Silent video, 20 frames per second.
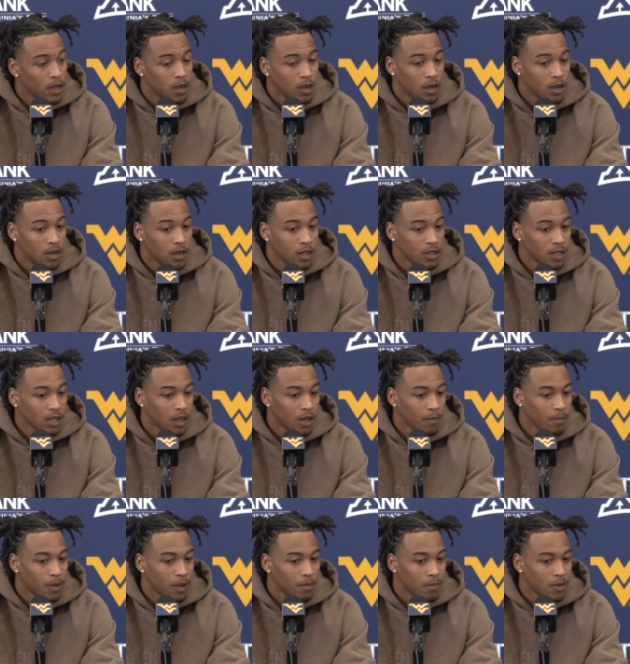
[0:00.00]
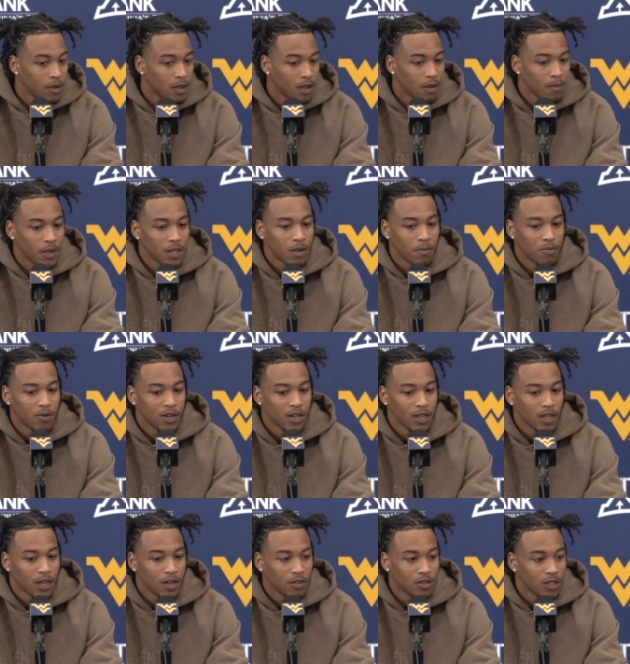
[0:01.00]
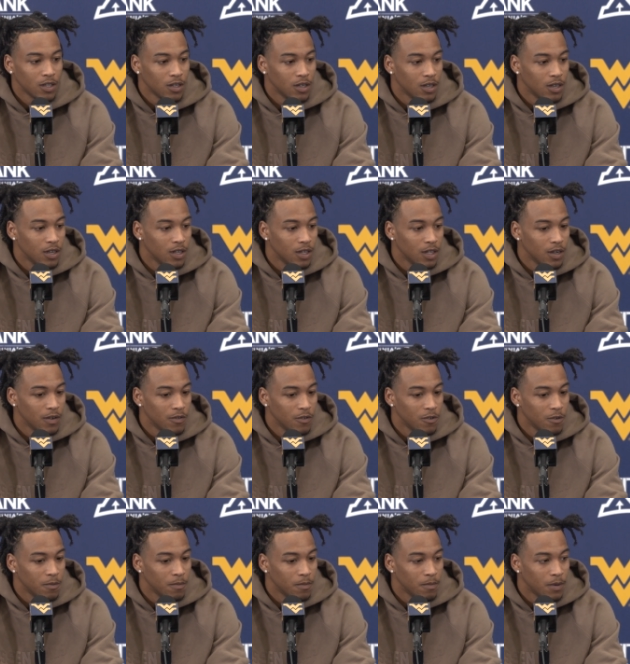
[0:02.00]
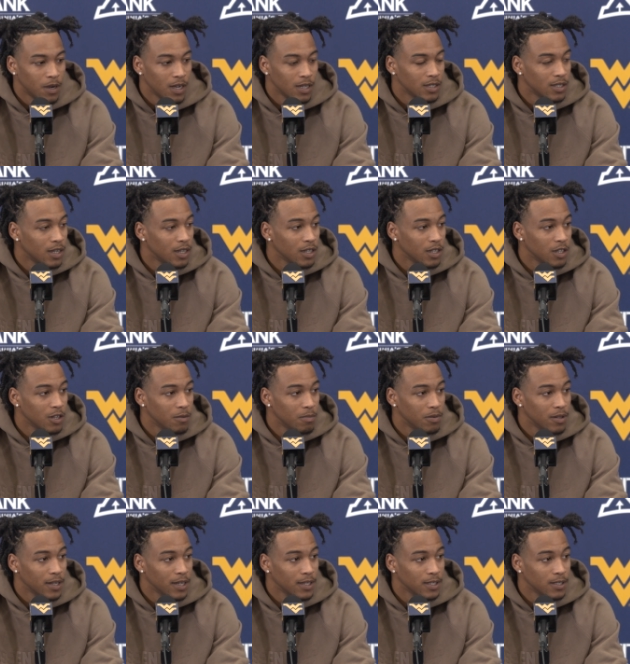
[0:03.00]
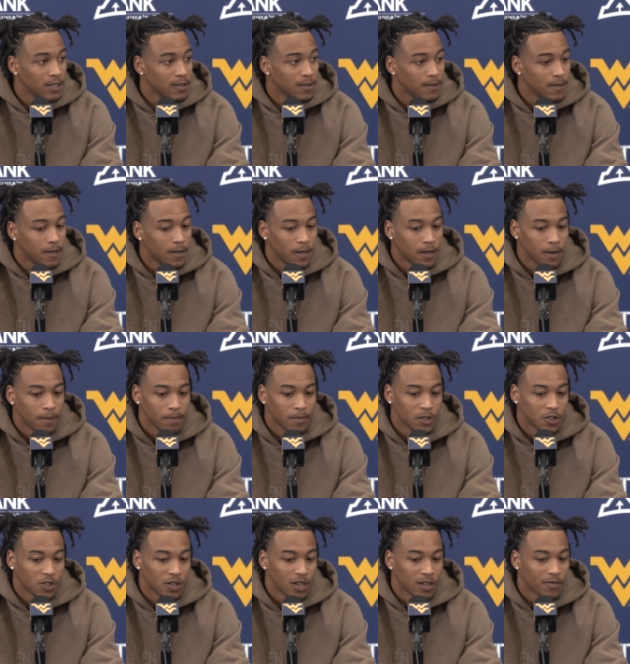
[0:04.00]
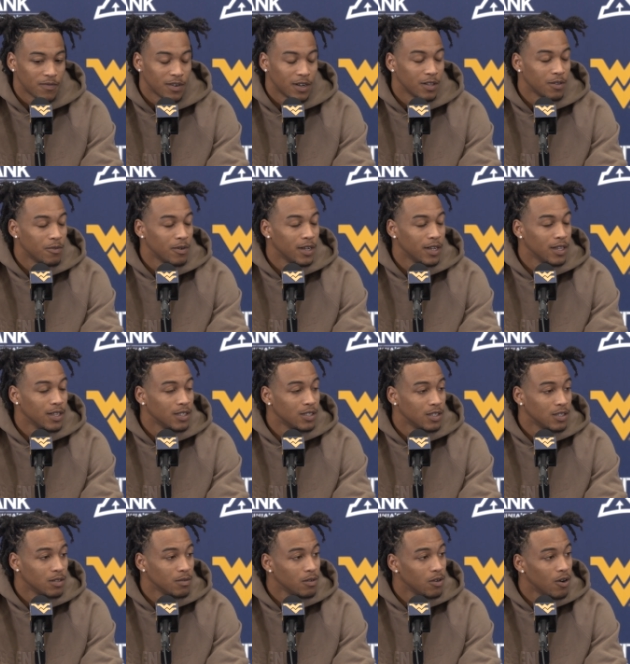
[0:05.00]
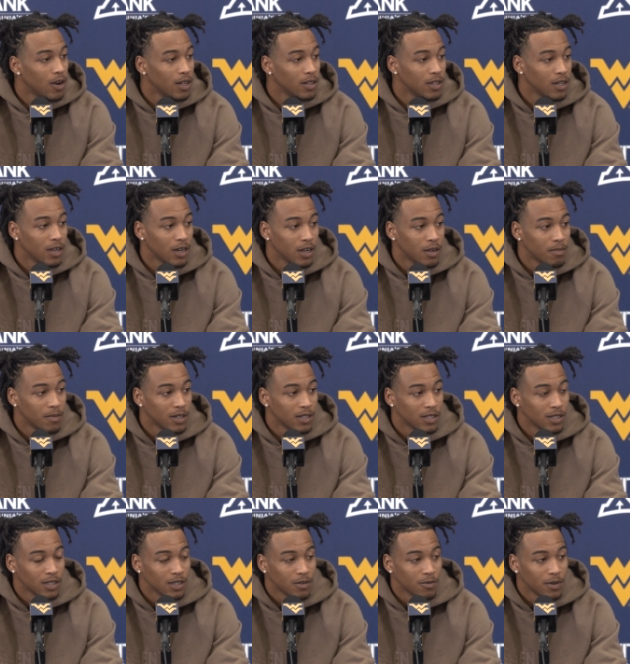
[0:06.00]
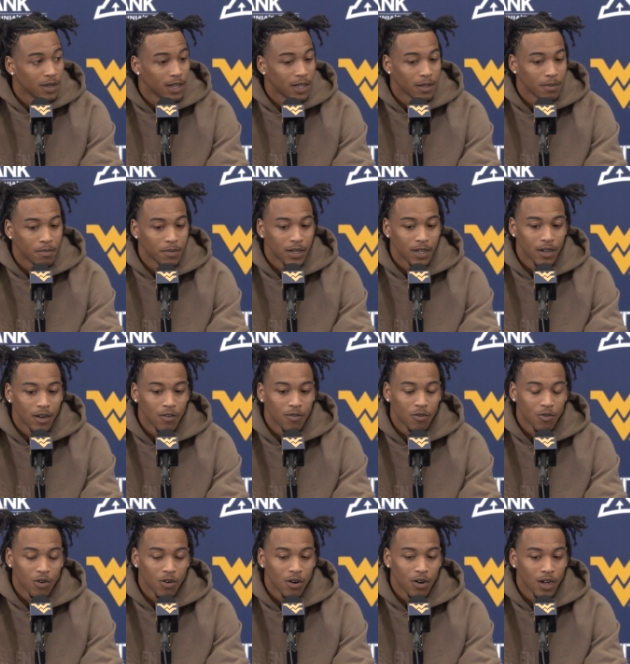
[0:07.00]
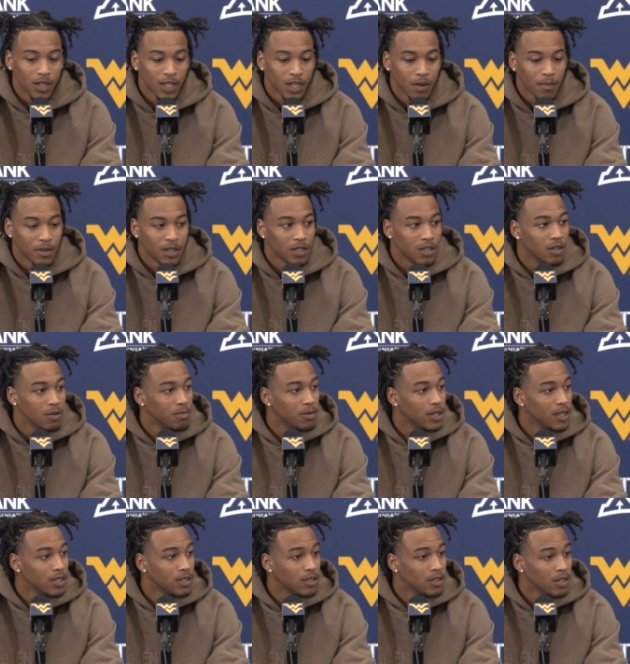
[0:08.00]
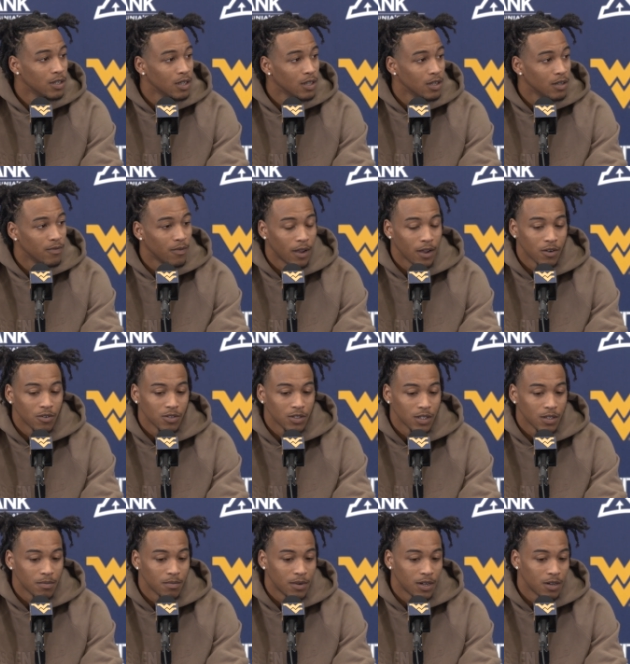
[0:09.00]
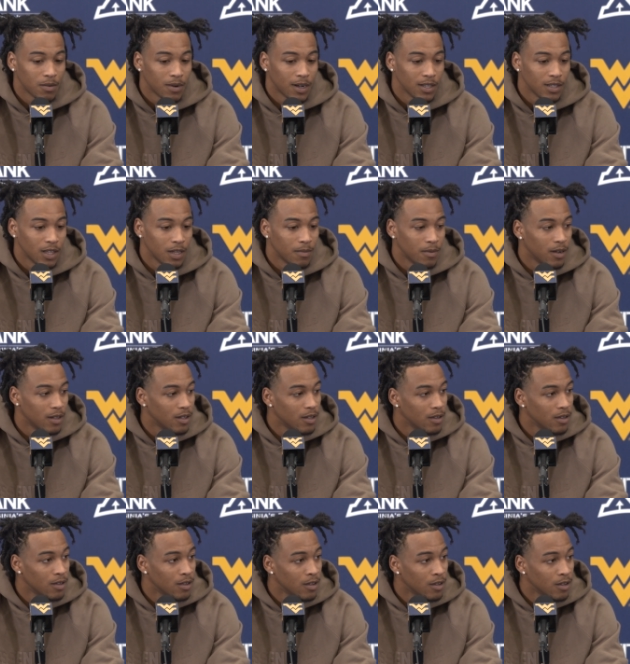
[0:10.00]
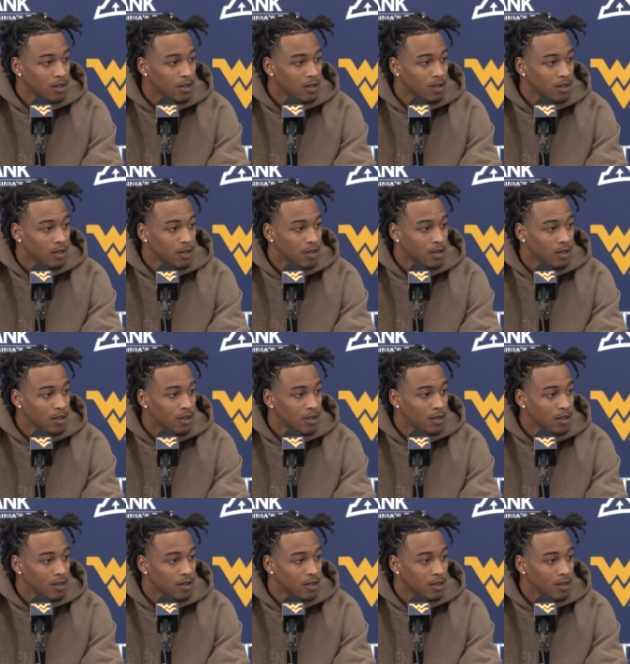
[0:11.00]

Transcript: Uh, I think I'm I'm I'm at a pretty healthy uh, level, mindset in a good place. Uh, I'm just trying to find a way to go out there and help my team win. But overall, I think I'm in a good place. Angle's getting better by the day by day.